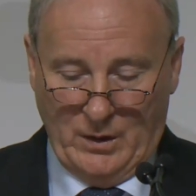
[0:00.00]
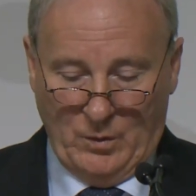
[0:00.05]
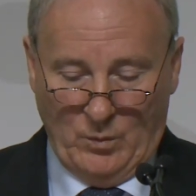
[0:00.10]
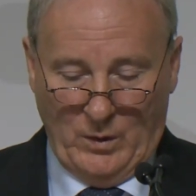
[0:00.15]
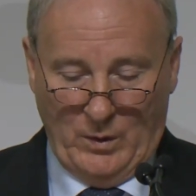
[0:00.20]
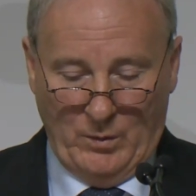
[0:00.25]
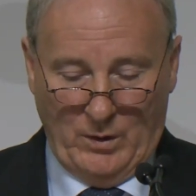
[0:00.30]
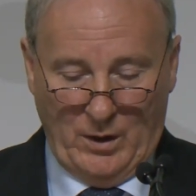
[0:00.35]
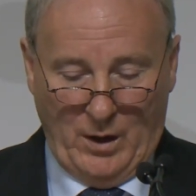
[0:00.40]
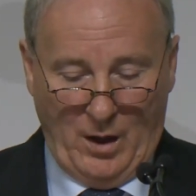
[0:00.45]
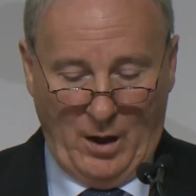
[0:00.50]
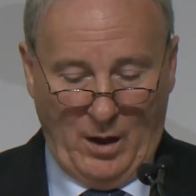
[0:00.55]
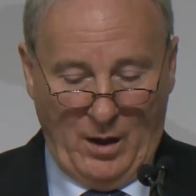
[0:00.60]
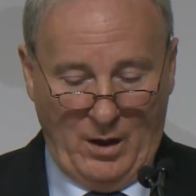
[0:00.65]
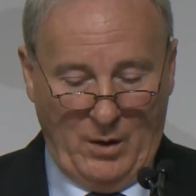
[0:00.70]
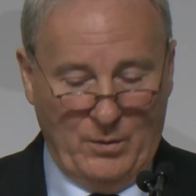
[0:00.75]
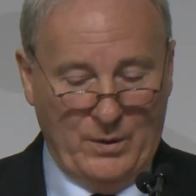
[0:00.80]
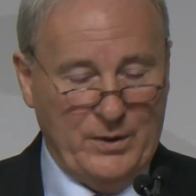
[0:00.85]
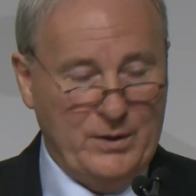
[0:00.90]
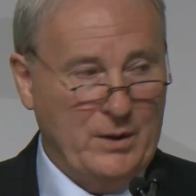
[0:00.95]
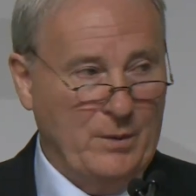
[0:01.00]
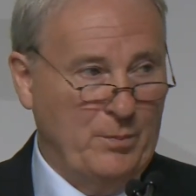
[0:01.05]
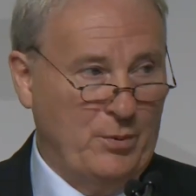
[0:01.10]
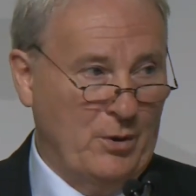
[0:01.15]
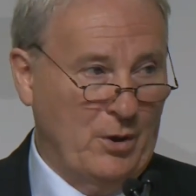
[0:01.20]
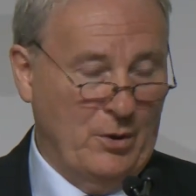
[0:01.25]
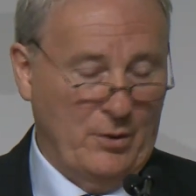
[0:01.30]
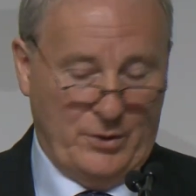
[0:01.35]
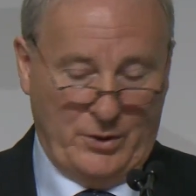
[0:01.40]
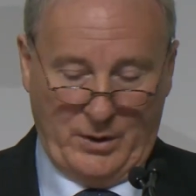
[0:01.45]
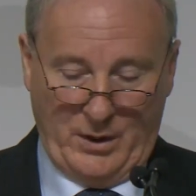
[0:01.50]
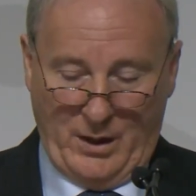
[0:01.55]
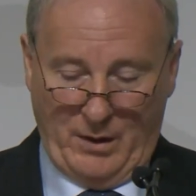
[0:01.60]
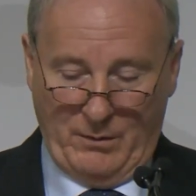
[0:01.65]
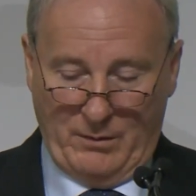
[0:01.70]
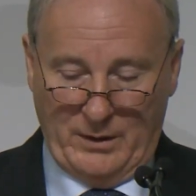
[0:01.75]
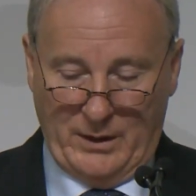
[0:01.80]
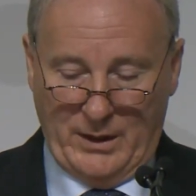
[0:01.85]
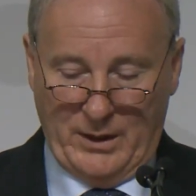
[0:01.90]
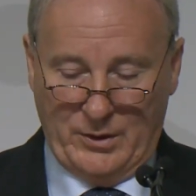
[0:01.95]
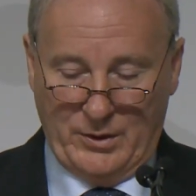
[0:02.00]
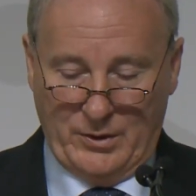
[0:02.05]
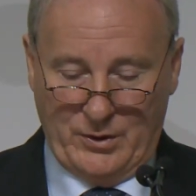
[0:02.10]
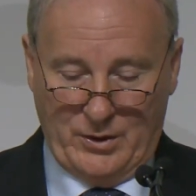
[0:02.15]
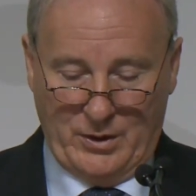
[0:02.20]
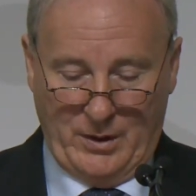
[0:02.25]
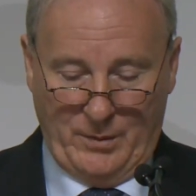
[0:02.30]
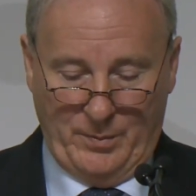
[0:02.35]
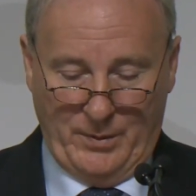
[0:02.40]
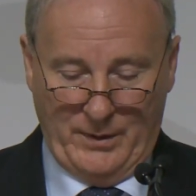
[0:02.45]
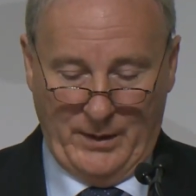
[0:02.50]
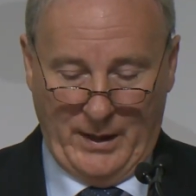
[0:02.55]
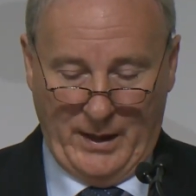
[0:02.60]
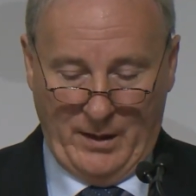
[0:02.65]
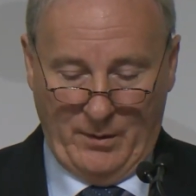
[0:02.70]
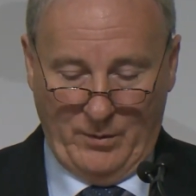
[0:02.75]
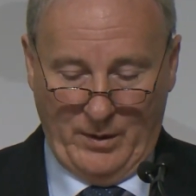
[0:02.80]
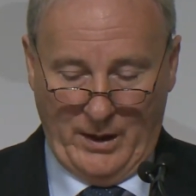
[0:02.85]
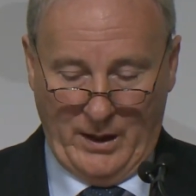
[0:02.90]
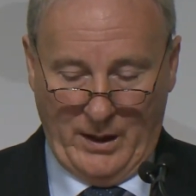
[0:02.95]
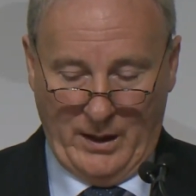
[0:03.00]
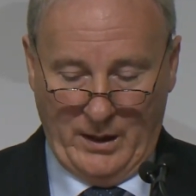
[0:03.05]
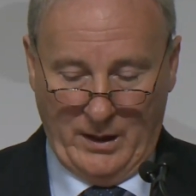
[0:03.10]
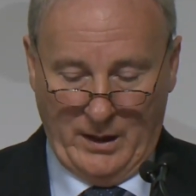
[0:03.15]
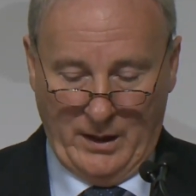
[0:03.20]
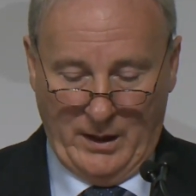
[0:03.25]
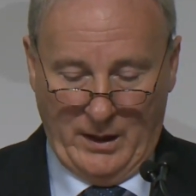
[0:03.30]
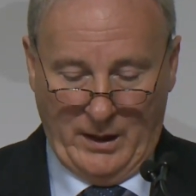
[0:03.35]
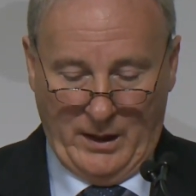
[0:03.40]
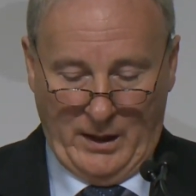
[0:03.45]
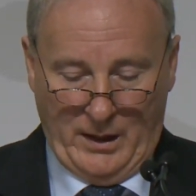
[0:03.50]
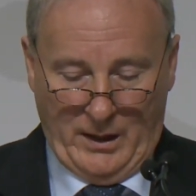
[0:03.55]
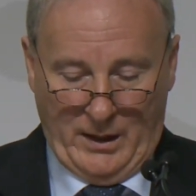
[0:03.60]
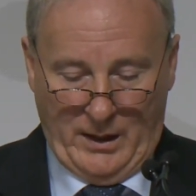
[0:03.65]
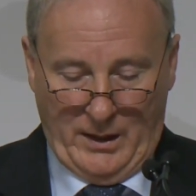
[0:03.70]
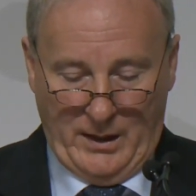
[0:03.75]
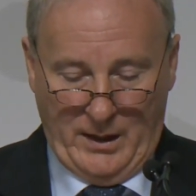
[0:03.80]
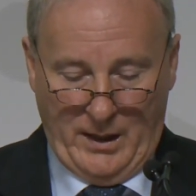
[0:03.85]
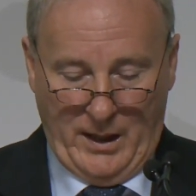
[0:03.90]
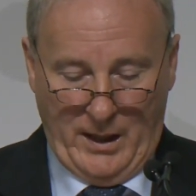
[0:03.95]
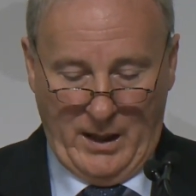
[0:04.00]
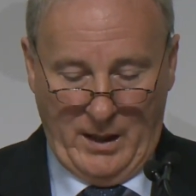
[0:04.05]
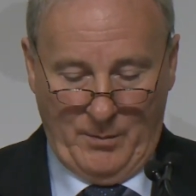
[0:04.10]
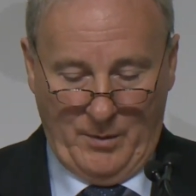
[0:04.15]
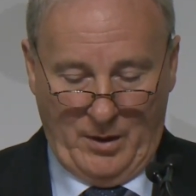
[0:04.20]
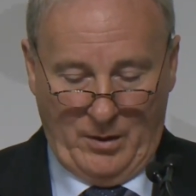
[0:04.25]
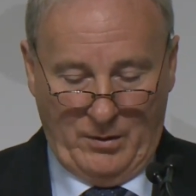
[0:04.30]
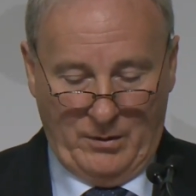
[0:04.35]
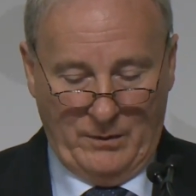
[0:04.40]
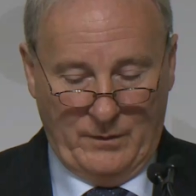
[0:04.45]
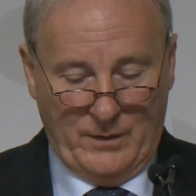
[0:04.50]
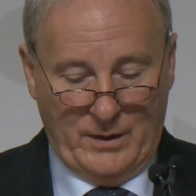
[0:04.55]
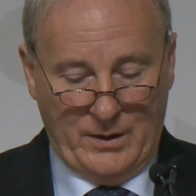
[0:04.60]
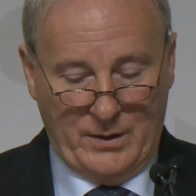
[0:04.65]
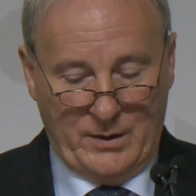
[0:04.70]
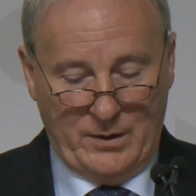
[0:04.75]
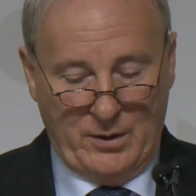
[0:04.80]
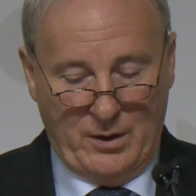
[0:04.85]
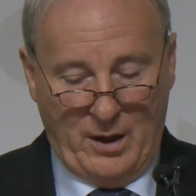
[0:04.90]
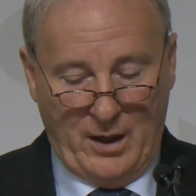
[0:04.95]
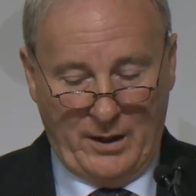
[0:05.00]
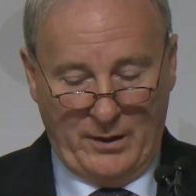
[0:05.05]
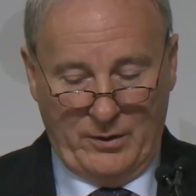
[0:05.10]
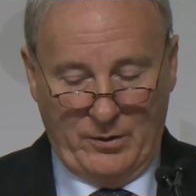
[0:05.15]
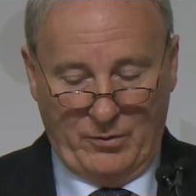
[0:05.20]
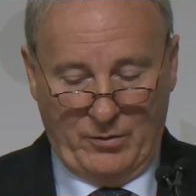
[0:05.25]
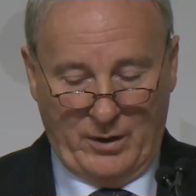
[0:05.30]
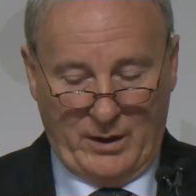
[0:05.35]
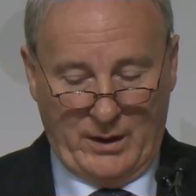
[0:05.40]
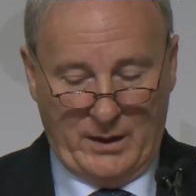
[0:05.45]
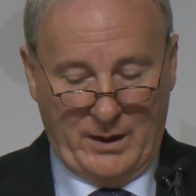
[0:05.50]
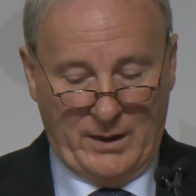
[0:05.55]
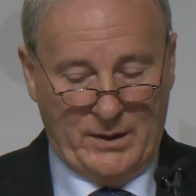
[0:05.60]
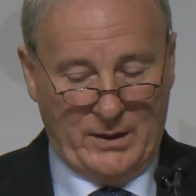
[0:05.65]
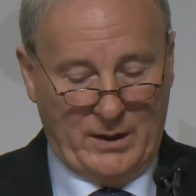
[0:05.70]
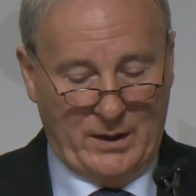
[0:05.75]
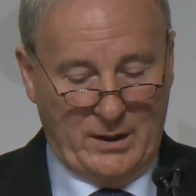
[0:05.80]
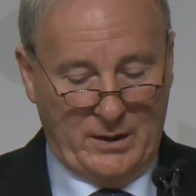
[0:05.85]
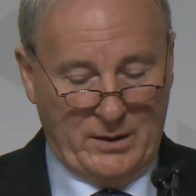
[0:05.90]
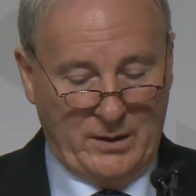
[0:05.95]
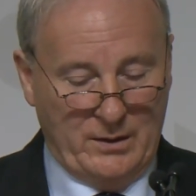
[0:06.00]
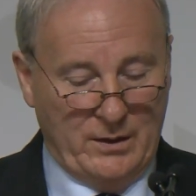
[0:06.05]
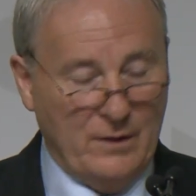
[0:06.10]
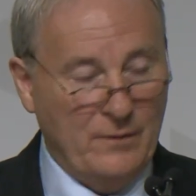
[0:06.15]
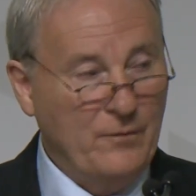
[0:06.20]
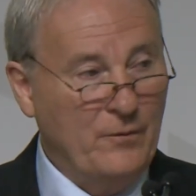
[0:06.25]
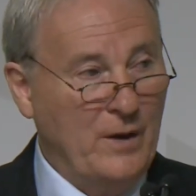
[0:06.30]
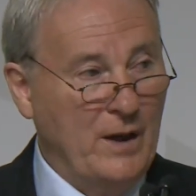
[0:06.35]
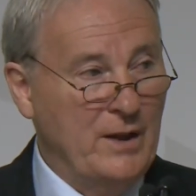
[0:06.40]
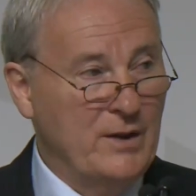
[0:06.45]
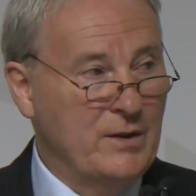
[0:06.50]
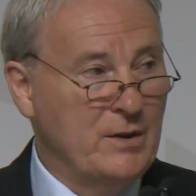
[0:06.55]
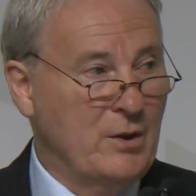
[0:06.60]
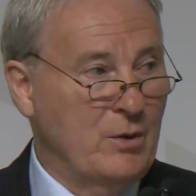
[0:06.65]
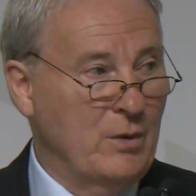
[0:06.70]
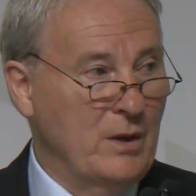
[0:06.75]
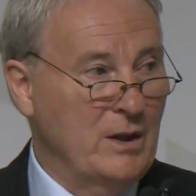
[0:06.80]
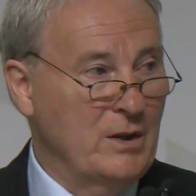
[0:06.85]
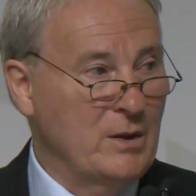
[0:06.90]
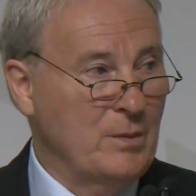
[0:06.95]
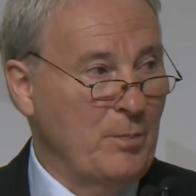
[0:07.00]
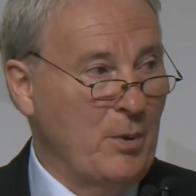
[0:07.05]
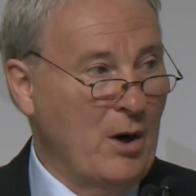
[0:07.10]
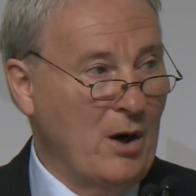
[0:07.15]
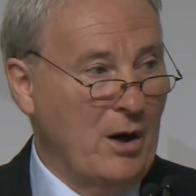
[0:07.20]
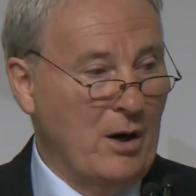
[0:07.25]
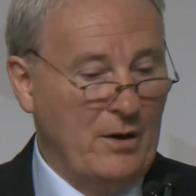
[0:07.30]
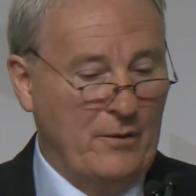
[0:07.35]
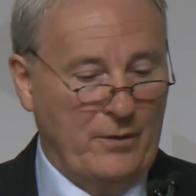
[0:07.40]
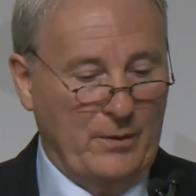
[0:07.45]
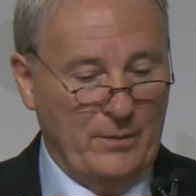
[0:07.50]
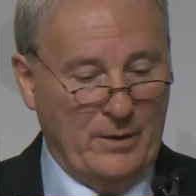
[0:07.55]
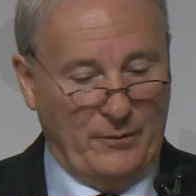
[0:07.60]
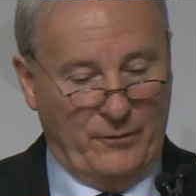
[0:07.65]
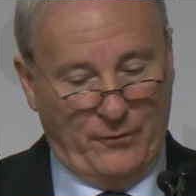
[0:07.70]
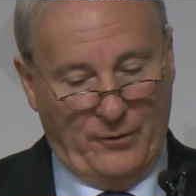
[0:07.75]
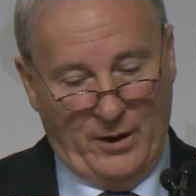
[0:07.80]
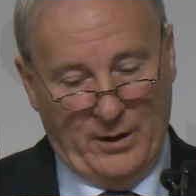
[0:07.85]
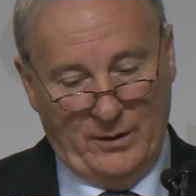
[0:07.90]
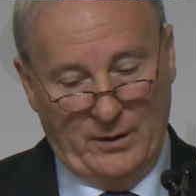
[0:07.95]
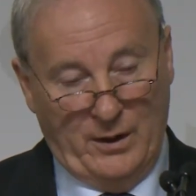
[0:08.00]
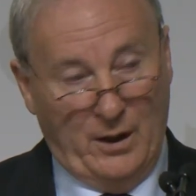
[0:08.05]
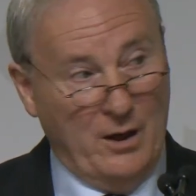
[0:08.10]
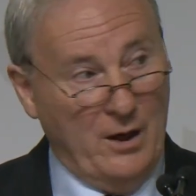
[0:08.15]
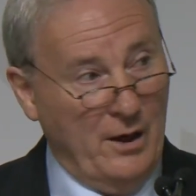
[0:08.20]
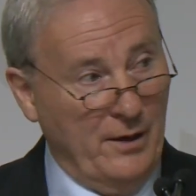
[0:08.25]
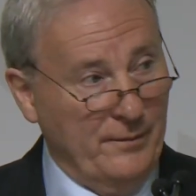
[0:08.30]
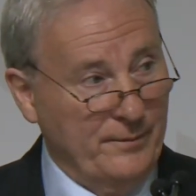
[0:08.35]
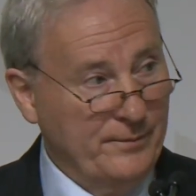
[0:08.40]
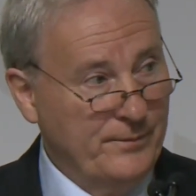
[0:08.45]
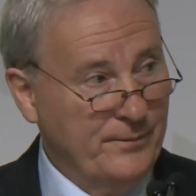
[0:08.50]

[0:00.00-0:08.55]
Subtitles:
We will always approach our relationship in that way, and AMO is not an organization that fights Queen's Park from the front lawn.